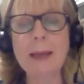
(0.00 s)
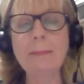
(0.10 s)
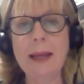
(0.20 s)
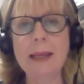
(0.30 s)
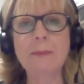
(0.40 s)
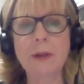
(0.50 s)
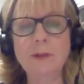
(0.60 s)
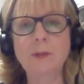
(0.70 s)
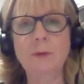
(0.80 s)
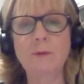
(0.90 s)
many
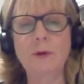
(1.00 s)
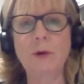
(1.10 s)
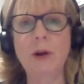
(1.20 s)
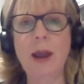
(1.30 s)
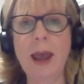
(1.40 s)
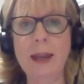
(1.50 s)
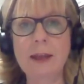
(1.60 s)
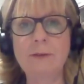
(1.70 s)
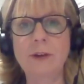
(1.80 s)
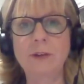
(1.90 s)
months before any
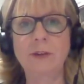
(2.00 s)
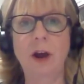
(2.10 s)
of us